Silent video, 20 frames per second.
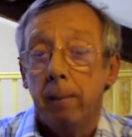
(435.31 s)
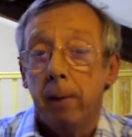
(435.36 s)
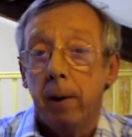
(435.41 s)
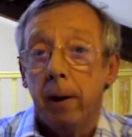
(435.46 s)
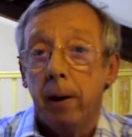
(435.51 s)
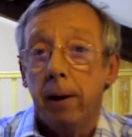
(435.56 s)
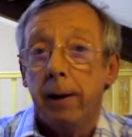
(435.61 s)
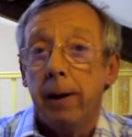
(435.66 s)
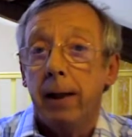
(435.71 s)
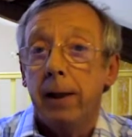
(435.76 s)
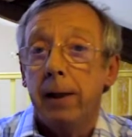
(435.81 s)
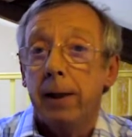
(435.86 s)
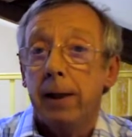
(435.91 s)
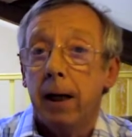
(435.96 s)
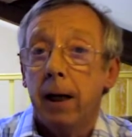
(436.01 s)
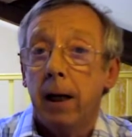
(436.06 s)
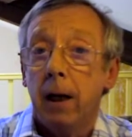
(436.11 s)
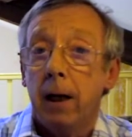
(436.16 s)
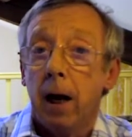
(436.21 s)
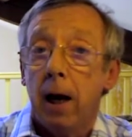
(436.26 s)
and they
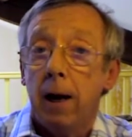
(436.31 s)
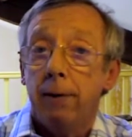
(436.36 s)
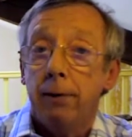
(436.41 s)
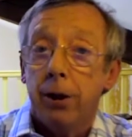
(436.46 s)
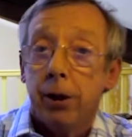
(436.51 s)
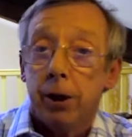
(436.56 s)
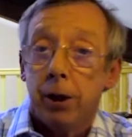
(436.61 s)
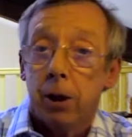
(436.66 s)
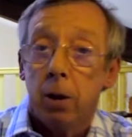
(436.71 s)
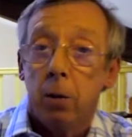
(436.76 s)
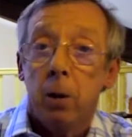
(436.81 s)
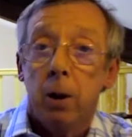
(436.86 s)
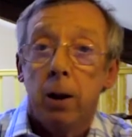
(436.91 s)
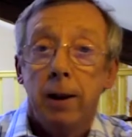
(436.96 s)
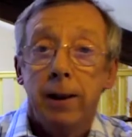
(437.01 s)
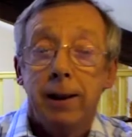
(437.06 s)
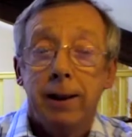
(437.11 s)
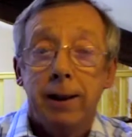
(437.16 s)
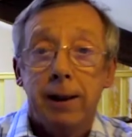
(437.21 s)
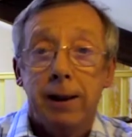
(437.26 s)
take life so
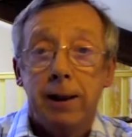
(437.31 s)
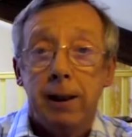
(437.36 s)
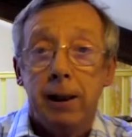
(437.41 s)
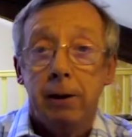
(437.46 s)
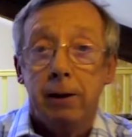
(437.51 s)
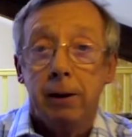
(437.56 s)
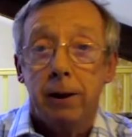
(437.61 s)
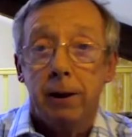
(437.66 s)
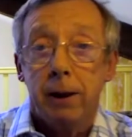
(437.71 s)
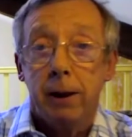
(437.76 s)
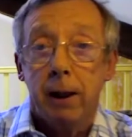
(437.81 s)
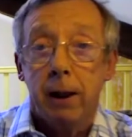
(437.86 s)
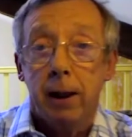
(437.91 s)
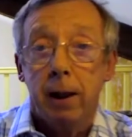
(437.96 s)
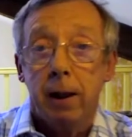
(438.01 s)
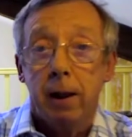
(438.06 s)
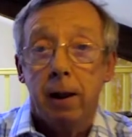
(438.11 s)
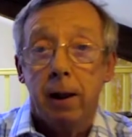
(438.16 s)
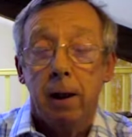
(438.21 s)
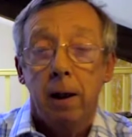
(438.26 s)

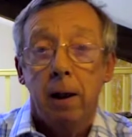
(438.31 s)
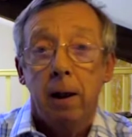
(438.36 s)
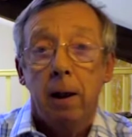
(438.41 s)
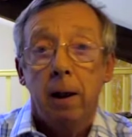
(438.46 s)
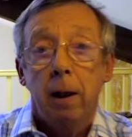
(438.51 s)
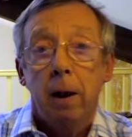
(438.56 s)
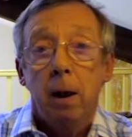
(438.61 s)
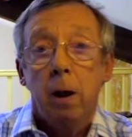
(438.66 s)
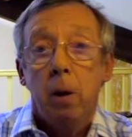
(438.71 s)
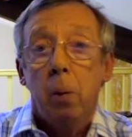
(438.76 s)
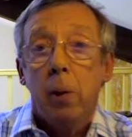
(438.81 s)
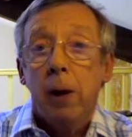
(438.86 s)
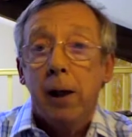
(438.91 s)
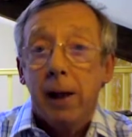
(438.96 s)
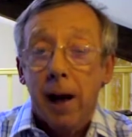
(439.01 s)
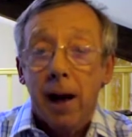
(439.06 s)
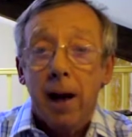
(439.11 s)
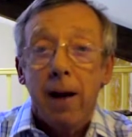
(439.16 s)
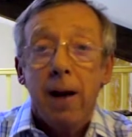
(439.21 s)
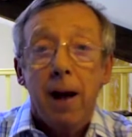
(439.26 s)
seriously. We
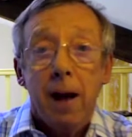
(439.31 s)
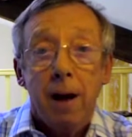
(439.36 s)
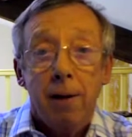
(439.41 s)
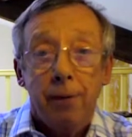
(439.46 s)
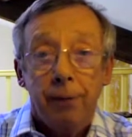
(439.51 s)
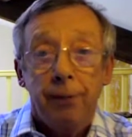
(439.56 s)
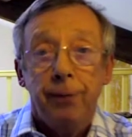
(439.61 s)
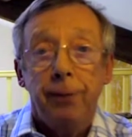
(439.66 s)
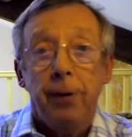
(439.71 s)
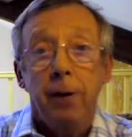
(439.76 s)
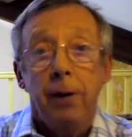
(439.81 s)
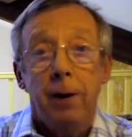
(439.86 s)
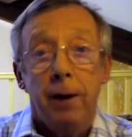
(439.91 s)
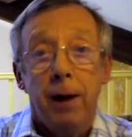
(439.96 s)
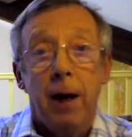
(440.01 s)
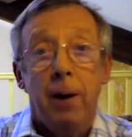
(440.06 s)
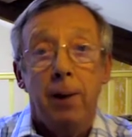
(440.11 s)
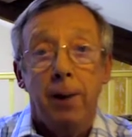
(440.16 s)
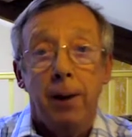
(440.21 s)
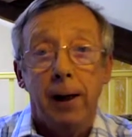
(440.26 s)
can have fun
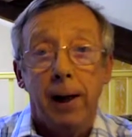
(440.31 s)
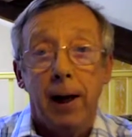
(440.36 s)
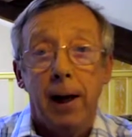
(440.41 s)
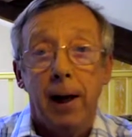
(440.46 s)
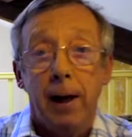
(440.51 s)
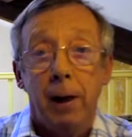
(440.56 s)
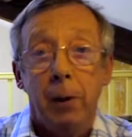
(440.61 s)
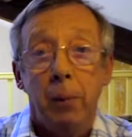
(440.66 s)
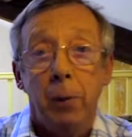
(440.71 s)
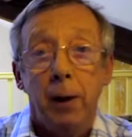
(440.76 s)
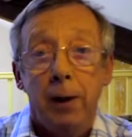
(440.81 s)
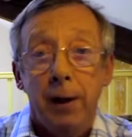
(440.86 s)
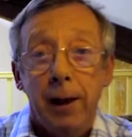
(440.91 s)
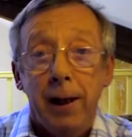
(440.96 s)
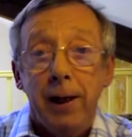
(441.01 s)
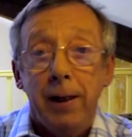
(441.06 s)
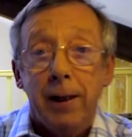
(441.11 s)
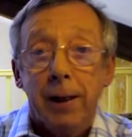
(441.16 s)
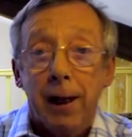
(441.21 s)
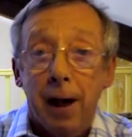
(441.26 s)
now and again, and we
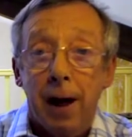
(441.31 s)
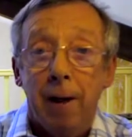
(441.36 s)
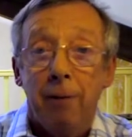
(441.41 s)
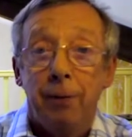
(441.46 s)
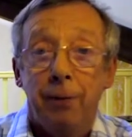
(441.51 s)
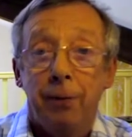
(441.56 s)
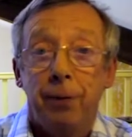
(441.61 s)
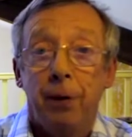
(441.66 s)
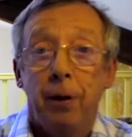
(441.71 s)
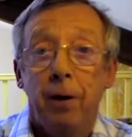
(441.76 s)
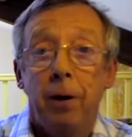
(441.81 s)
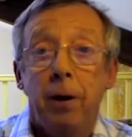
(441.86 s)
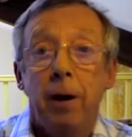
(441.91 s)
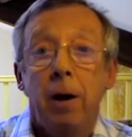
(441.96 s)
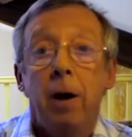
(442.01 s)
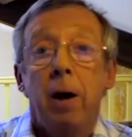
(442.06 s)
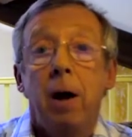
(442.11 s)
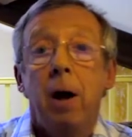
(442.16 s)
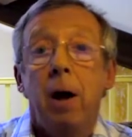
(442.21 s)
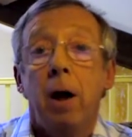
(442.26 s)
need to have fun
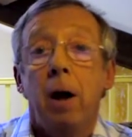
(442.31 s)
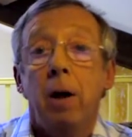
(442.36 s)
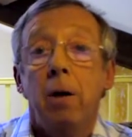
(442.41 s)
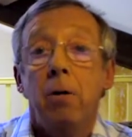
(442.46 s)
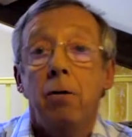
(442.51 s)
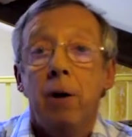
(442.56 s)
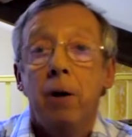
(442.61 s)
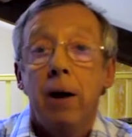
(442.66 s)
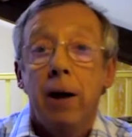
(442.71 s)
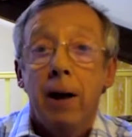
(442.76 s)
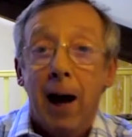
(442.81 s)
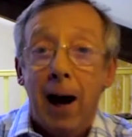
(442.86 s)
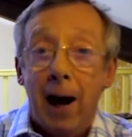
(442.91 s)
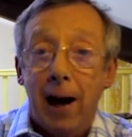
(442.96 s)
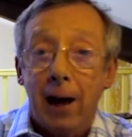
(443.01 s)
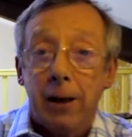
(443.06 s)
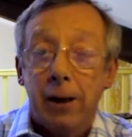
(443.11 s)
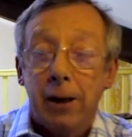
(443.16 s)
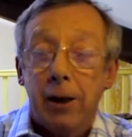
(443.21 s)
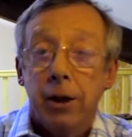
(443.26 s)
and
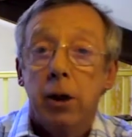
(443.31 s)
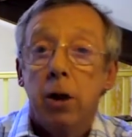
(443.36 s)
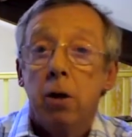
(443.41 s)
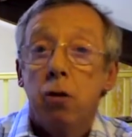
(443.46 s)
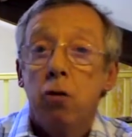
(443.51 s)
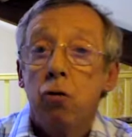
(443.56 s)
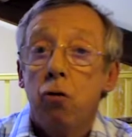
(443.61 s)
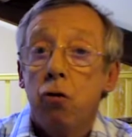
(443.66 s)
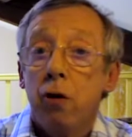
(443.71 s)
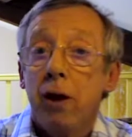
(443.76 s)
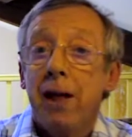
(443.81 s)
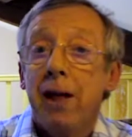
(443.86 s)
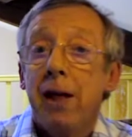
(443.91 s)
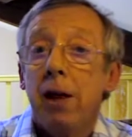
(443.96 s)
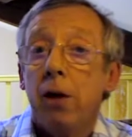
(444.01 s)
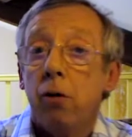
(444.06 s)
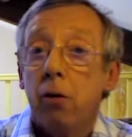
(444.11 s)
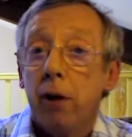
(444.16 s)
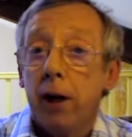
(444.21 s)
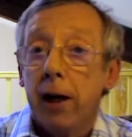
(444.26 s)
relax.
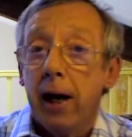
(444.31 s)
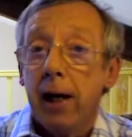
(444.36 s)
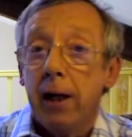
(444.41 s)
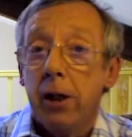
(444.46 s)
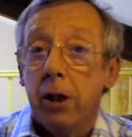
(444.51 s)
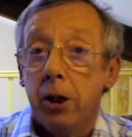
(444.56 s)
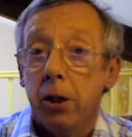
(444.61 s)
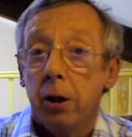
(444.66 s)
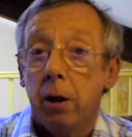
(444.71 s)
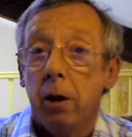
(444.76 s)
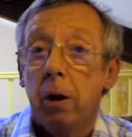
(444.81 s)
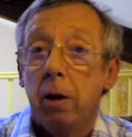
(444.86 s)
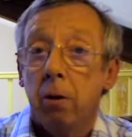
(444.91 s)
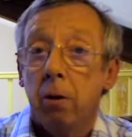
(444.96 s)
Recreation